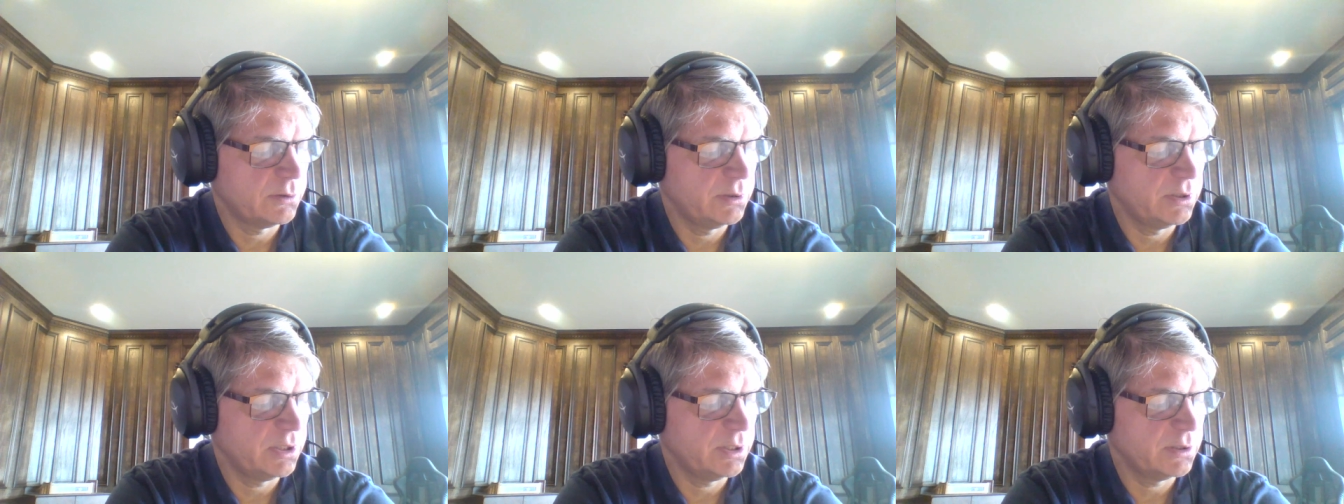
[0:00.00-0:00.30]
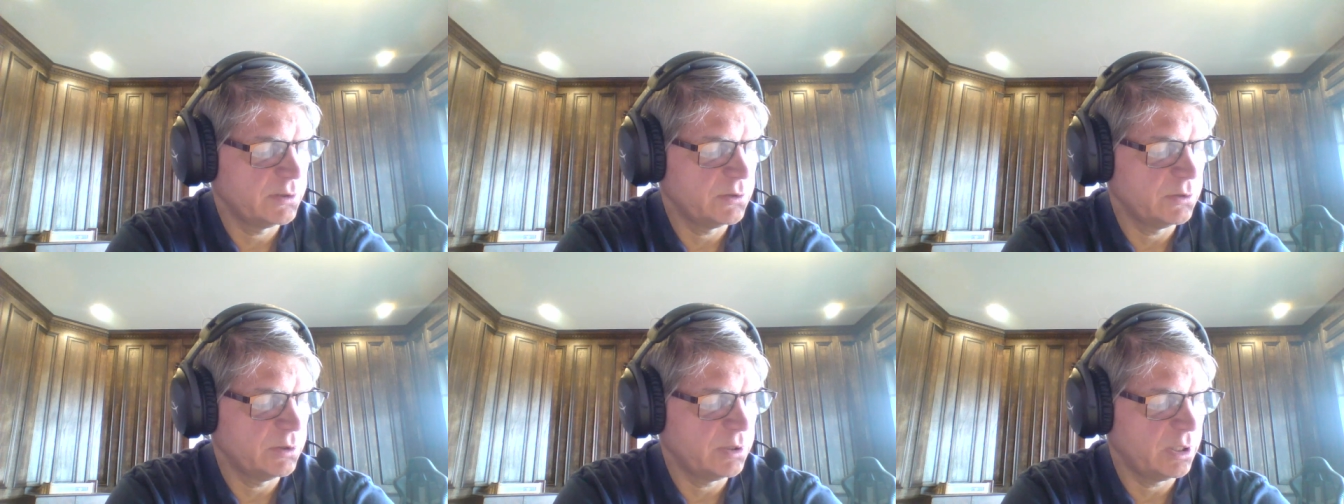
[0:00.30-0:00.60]
D
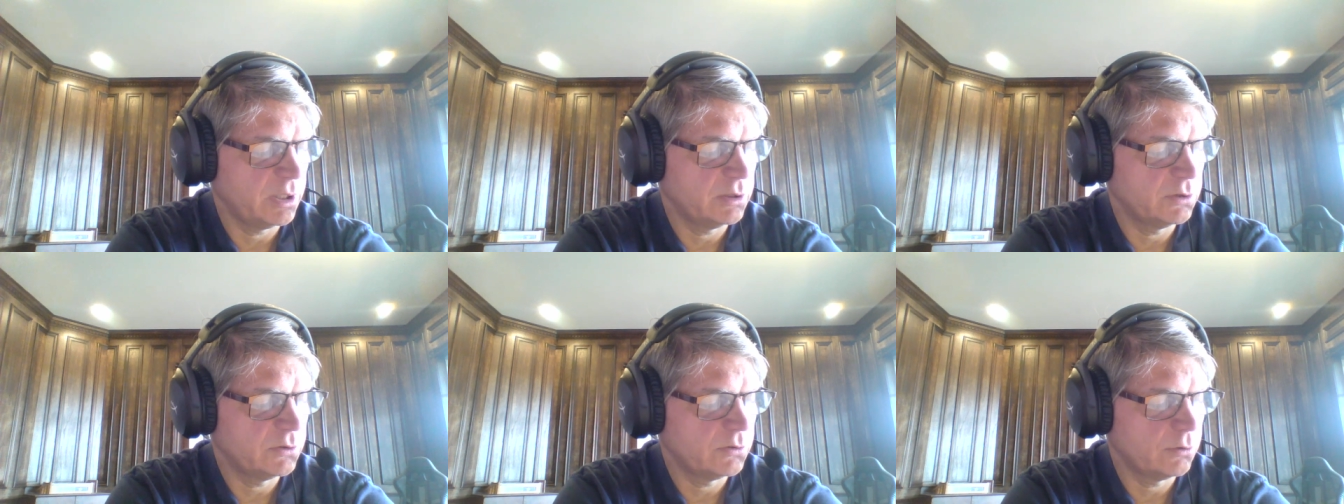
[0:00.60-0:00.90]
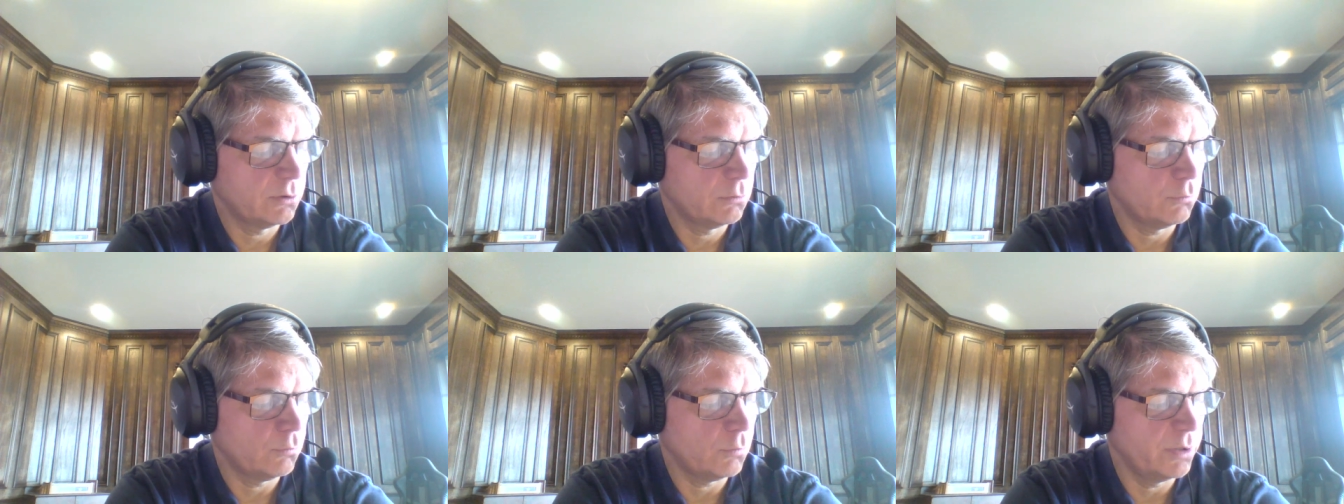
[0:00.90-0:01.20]
as in
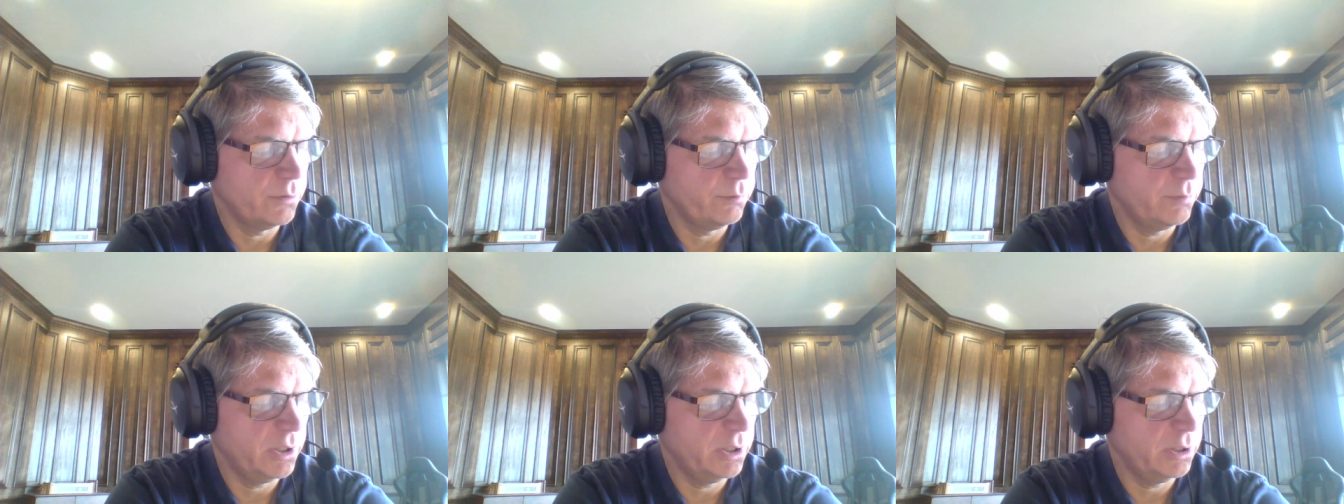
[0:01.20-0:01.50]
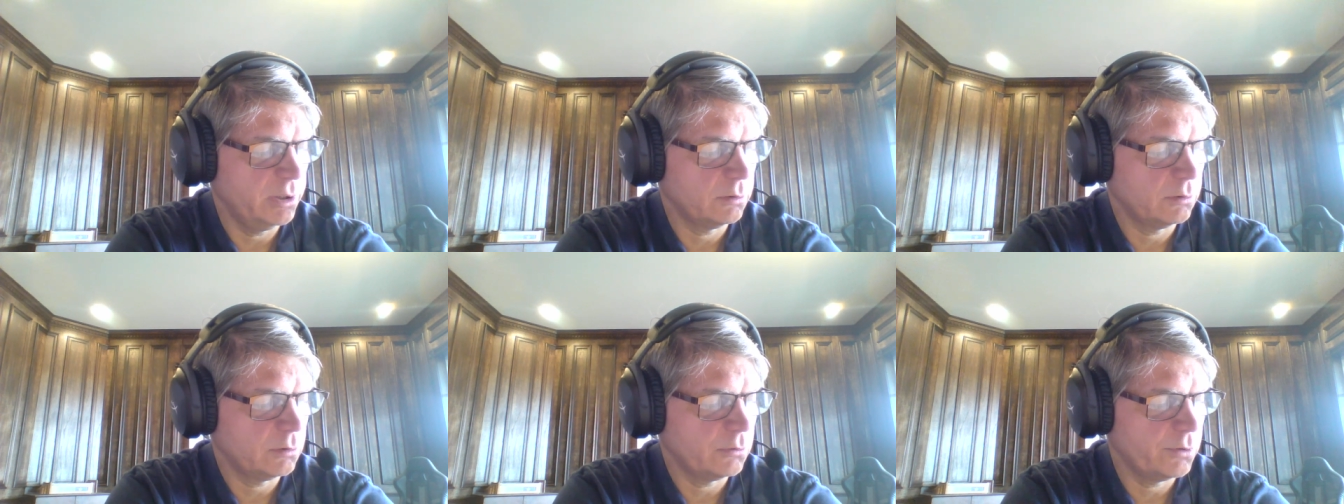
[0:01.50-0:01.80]
dinosaur, 1
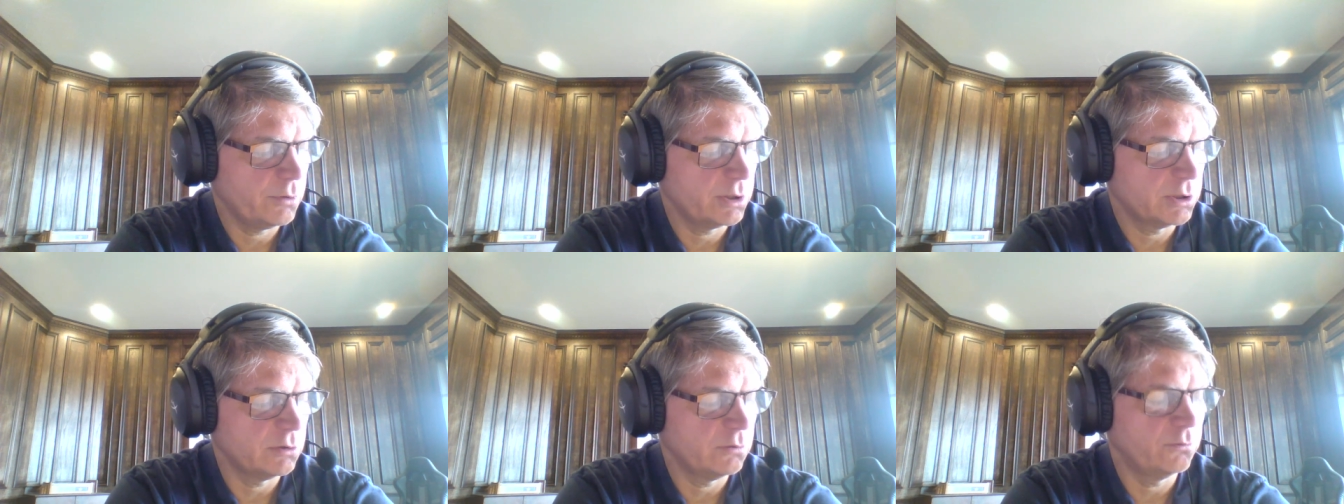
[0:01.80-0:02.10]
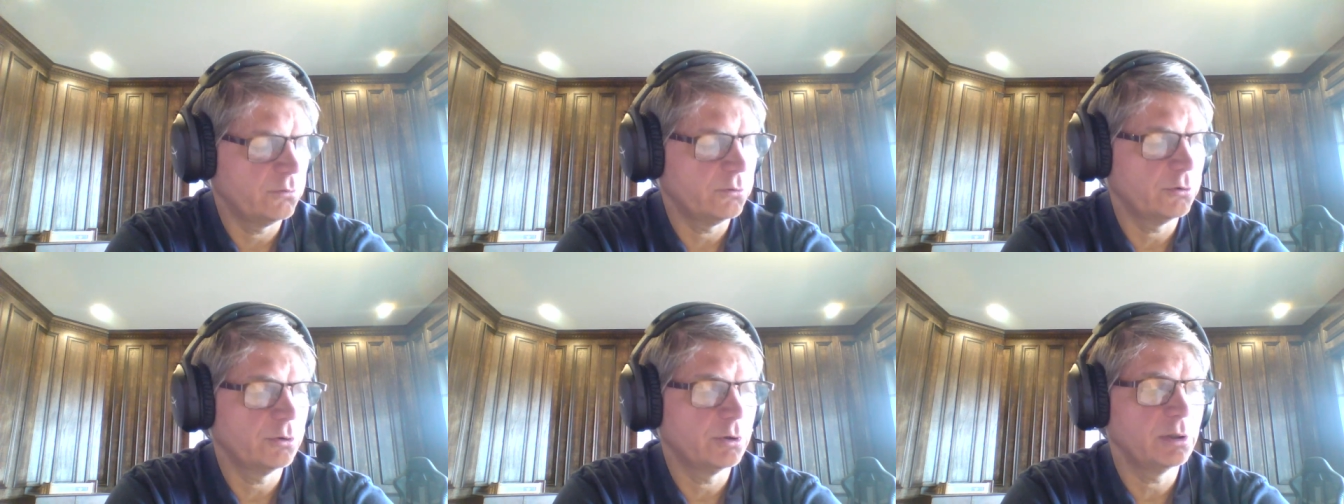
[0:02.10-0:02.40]
minute. Question
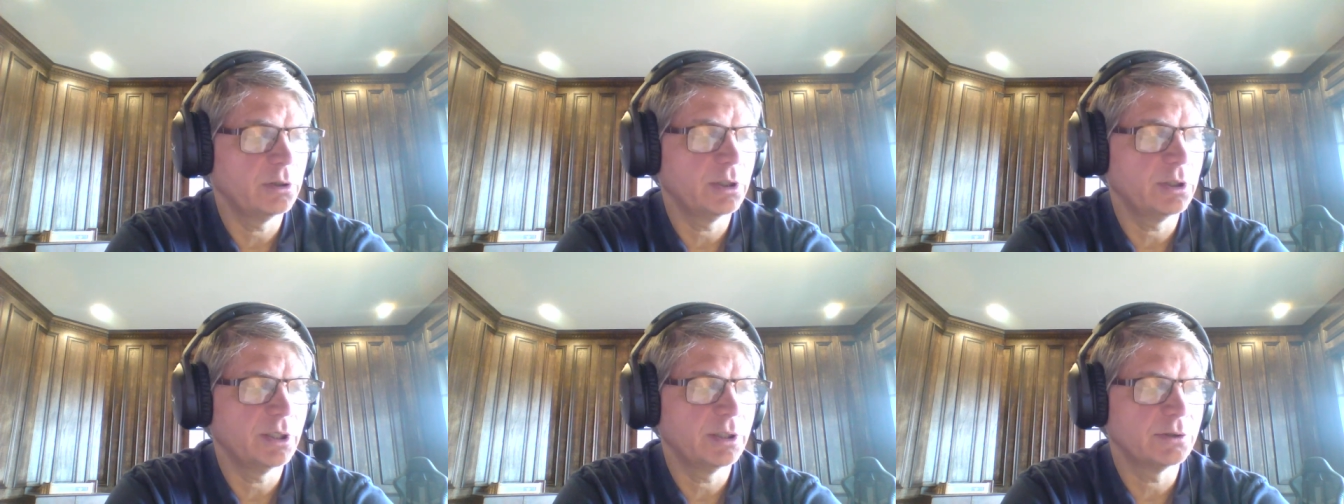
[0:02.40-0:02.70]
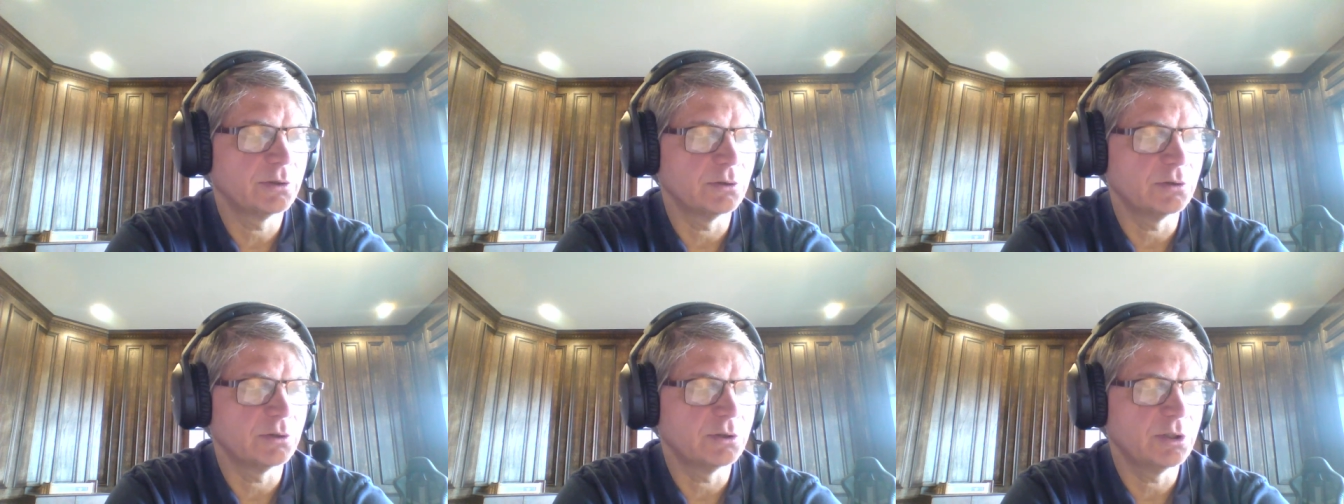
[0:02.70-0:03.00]
30, the
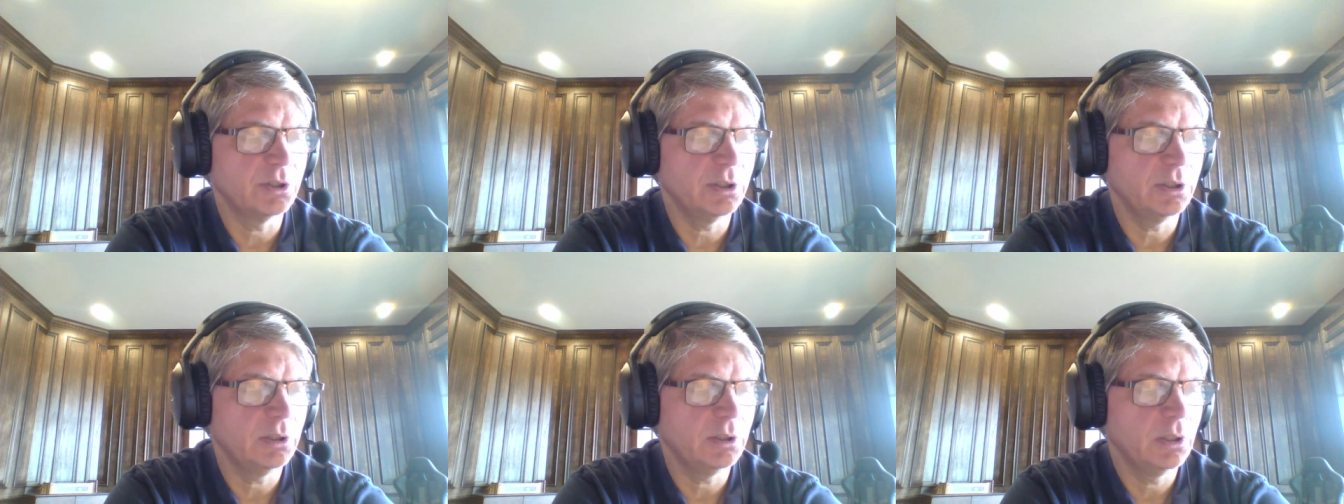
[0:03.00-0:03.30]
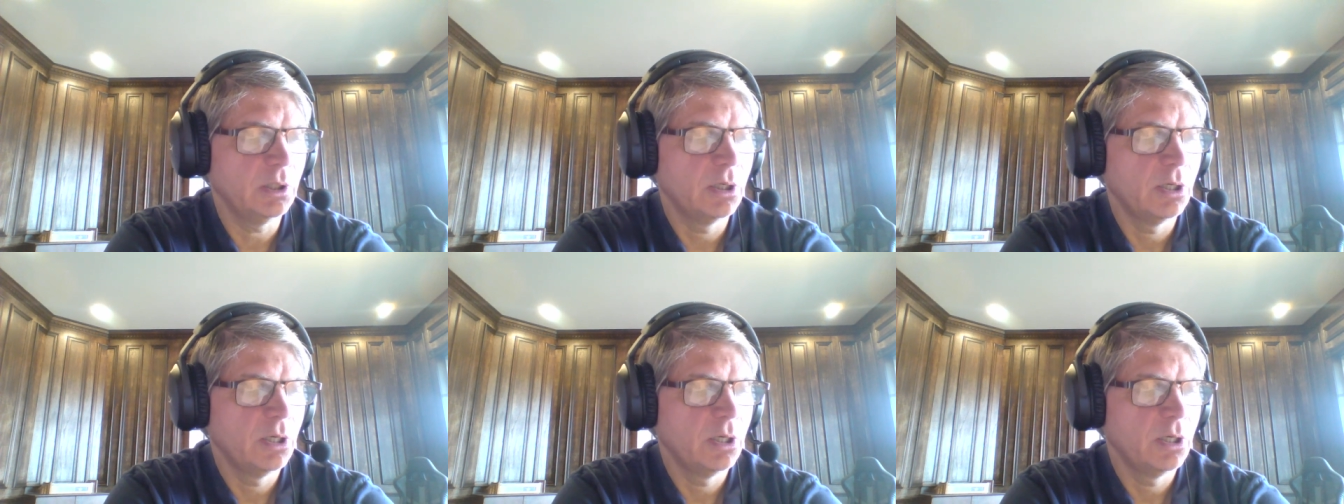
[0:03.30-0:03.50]
answer is D.